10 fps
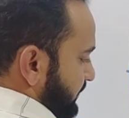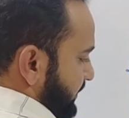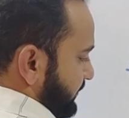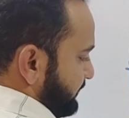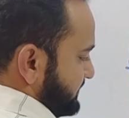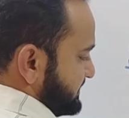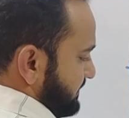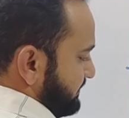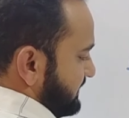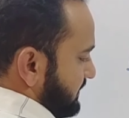for
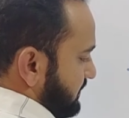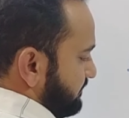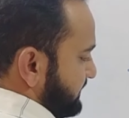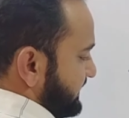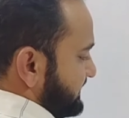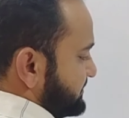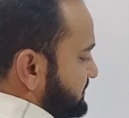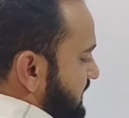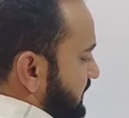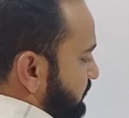example I'm printing
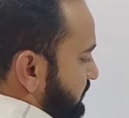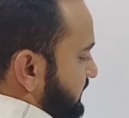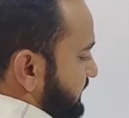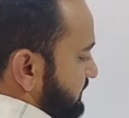star only.